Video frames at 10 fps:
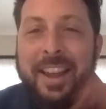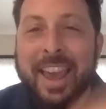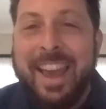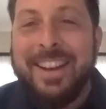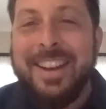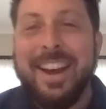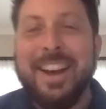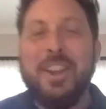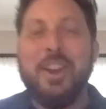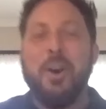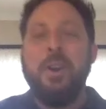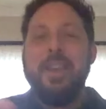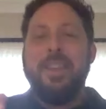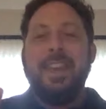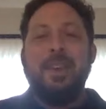And, uh, you know,
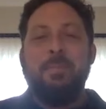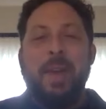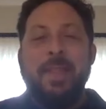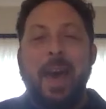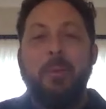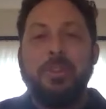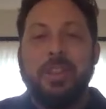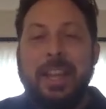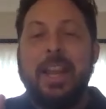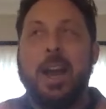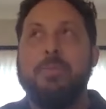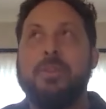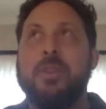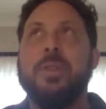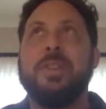he, and that was leading up
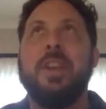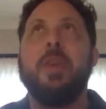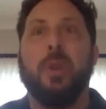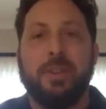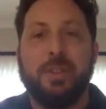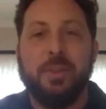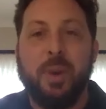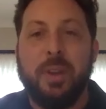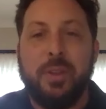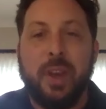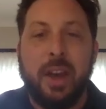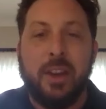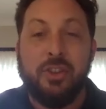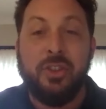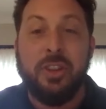to the sequence with uh,
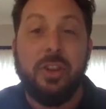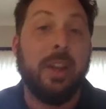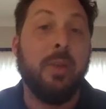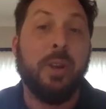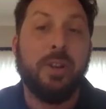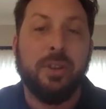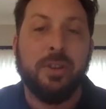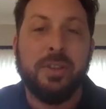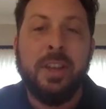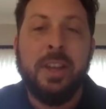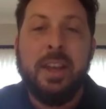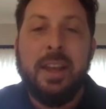Shelley Winters